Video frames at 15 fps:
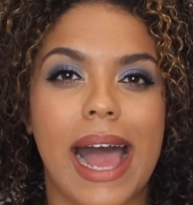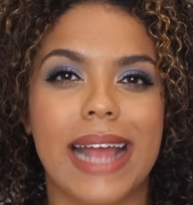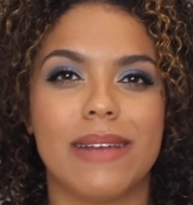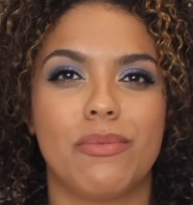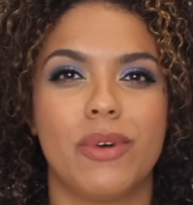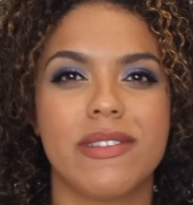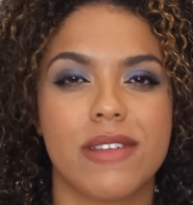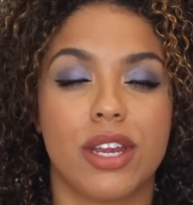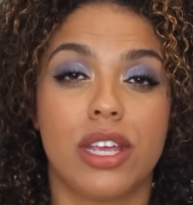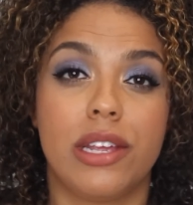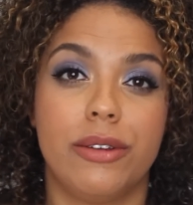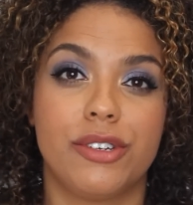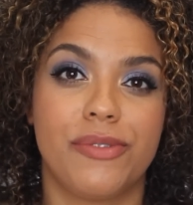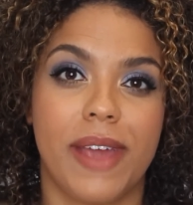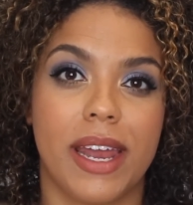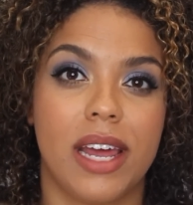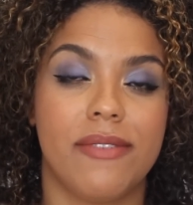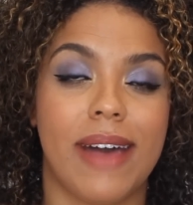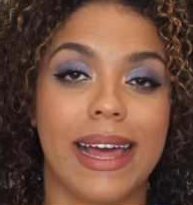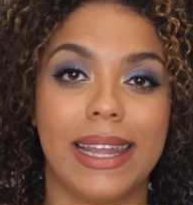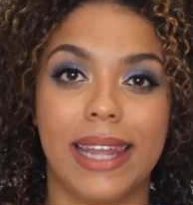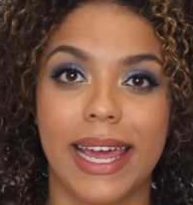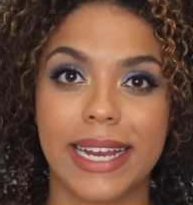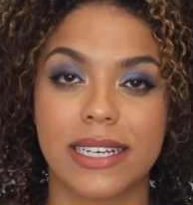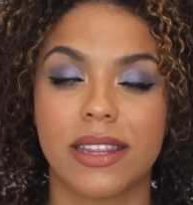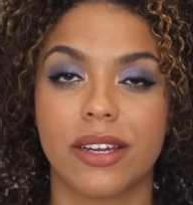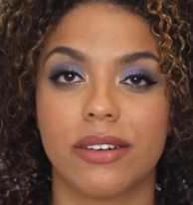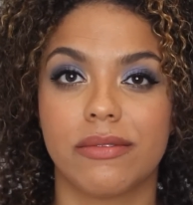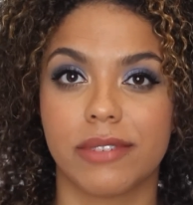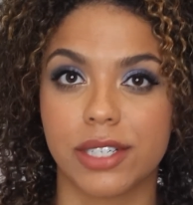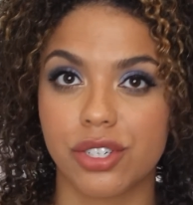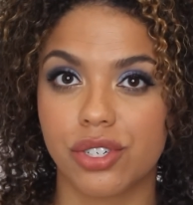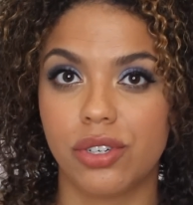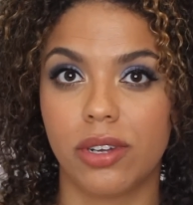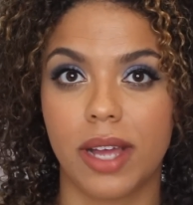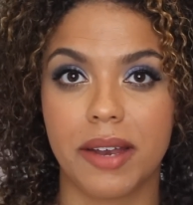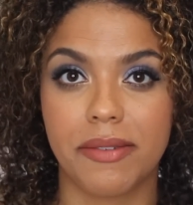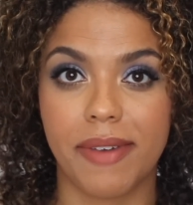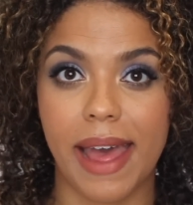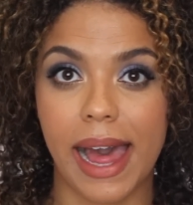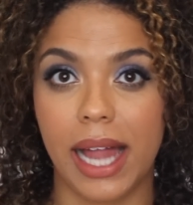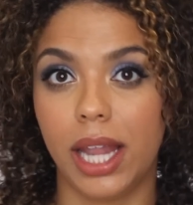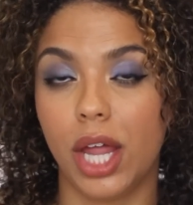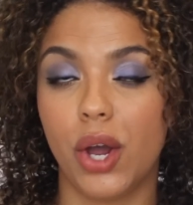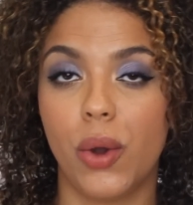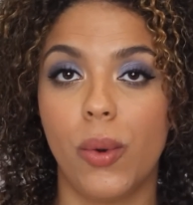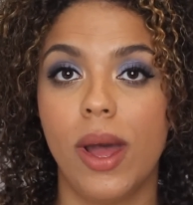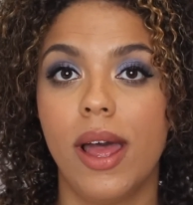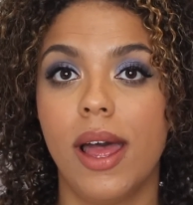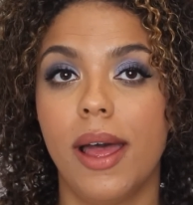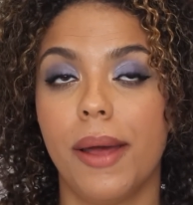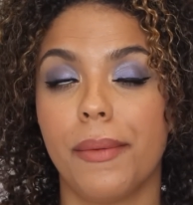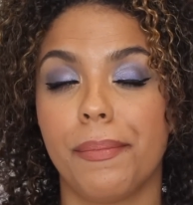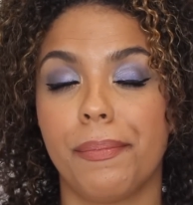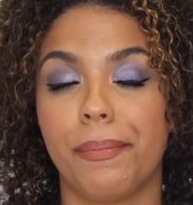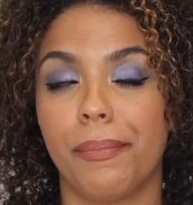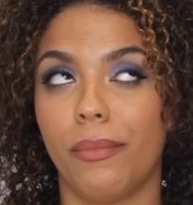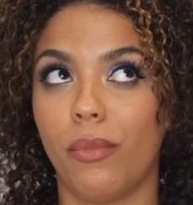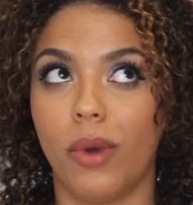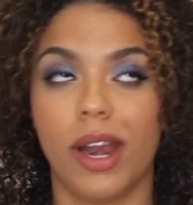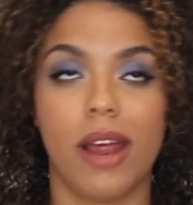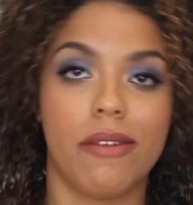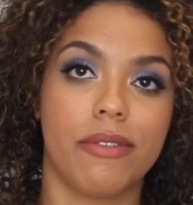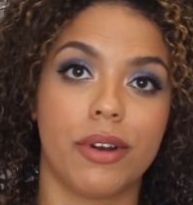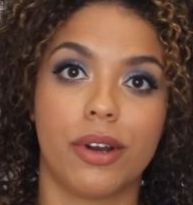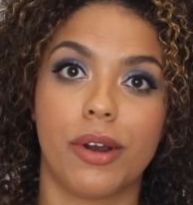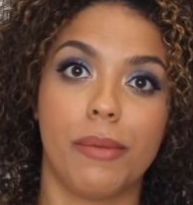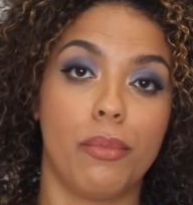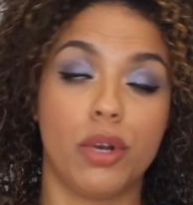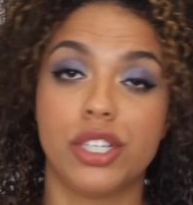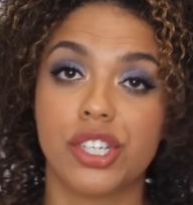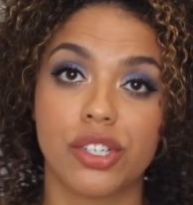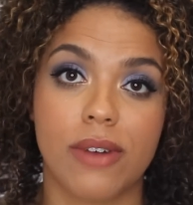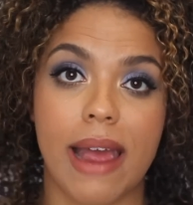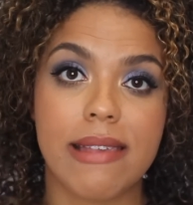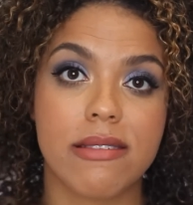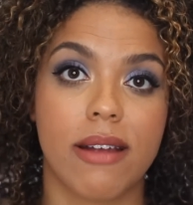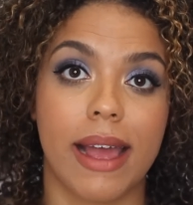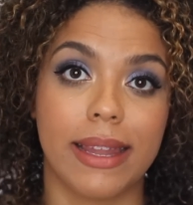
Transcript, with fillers: I wasn't a huge fan of. I liked their original kind of Hello whatever moisturizer.